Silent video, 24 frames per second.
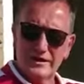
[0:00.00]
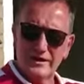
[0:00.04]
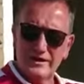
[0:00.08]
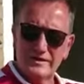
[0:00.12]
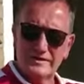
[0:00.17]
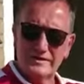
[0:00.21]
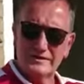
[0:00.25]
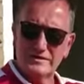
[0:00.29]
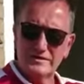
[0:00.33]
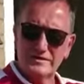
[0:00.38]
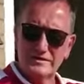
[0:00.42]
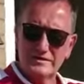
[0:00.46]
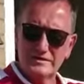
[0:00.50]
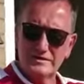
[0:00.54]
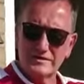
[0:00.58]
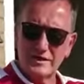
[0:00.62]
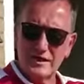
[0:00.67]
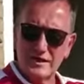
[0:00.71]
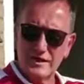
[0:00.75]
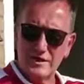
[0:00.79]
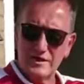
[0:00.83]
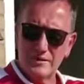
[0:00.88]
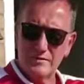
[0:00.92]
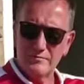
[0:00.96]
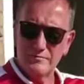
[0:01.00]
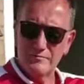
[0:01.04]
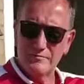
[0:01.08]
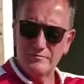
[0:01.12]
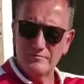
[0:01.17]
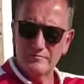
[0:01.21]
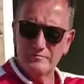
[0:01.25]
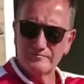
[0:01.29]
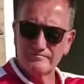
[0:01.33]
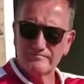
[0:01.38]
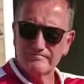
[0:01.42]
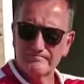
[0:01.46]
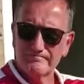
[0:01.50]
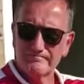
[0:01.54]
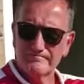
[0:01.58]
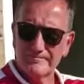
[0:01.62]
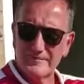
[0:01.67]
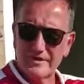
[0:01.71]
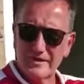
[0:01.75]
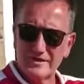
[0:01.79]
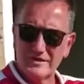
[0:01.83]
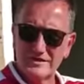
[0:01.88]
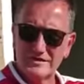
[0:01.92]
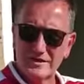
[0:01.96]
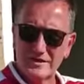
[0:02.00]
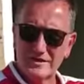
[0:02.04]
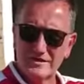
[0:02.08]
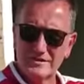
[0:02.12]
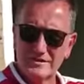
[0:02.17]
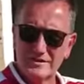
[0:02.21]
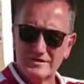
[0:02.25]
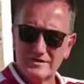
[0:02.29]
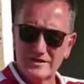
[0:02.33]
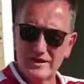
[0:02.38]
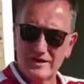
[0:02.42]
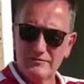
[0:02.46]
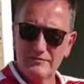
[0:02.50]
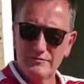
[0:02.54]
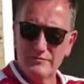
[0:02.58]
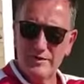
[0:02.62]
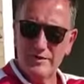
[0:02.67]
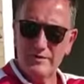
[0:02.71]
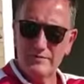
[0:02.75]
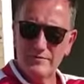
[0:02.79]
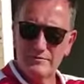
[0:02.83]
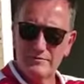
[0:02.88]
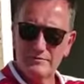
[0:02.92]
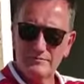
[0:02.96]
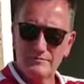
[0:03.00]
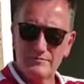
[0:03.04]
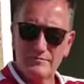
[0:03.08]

it's a tough one,